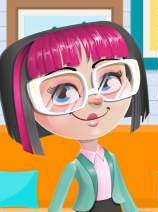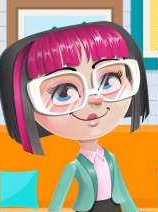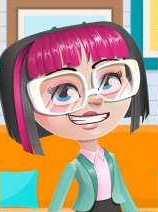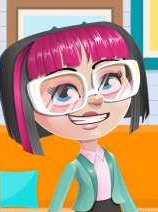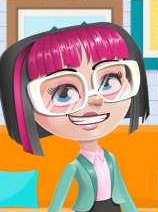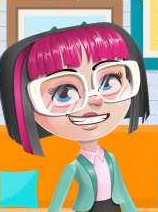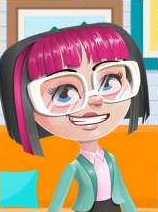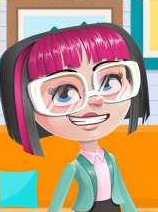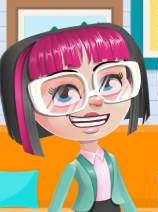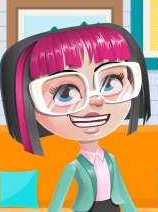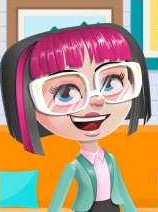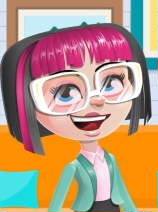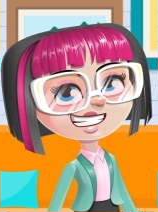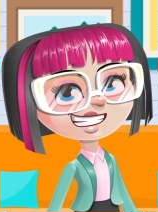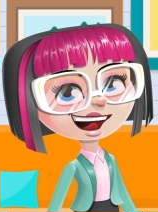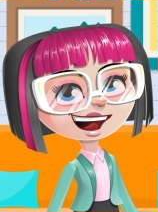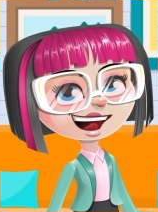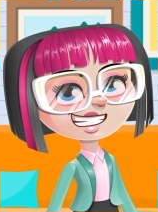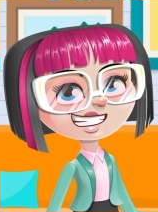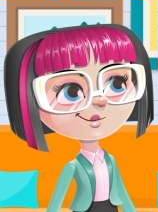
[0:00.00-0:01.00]
She
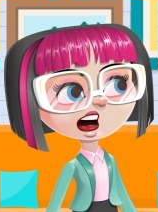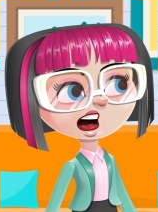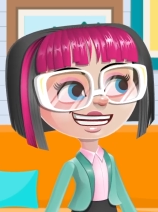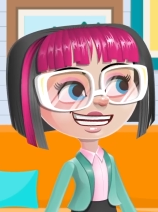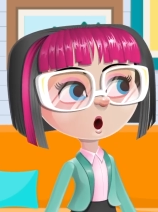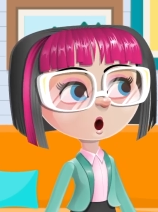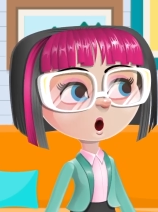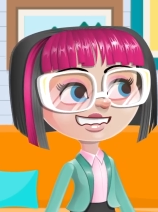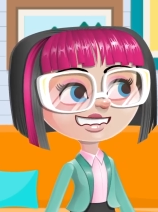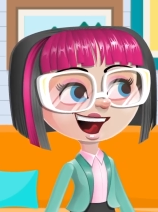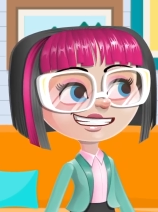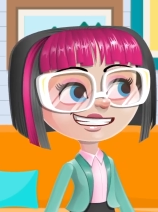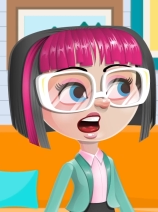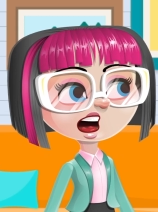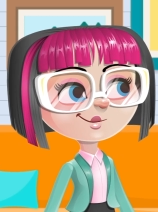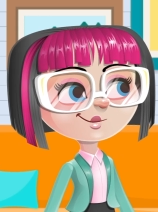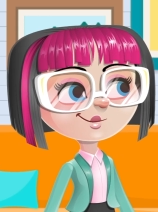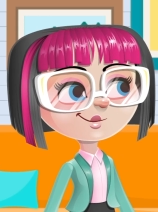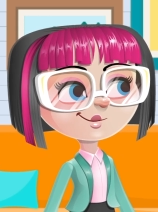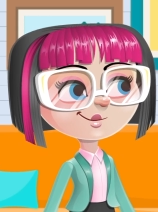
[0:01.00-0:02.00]
would get grain for
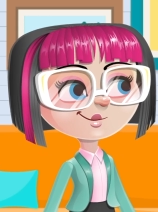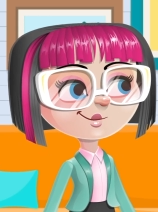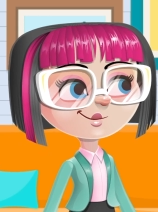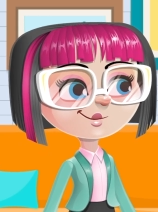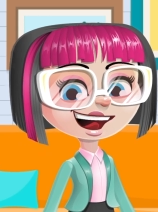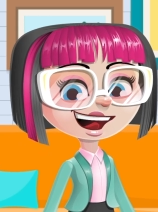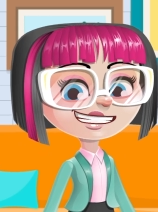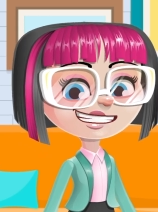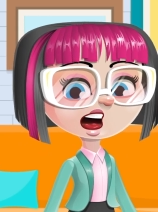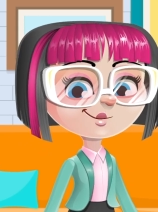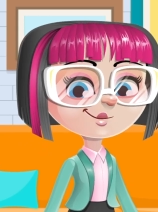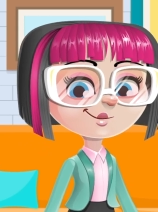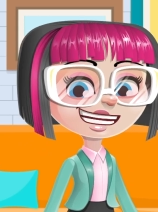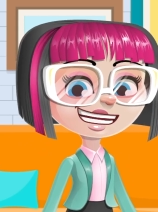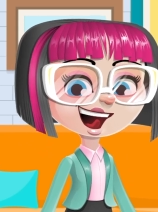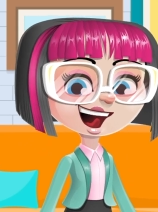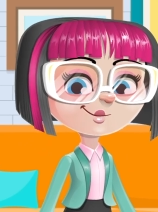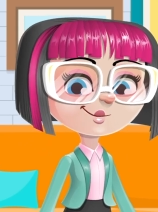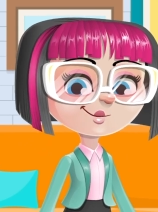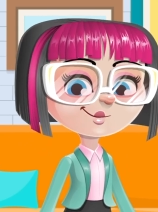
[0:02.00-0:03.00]
her, make her
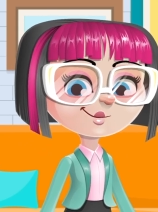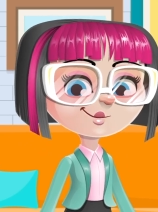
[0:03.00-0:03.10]
meals,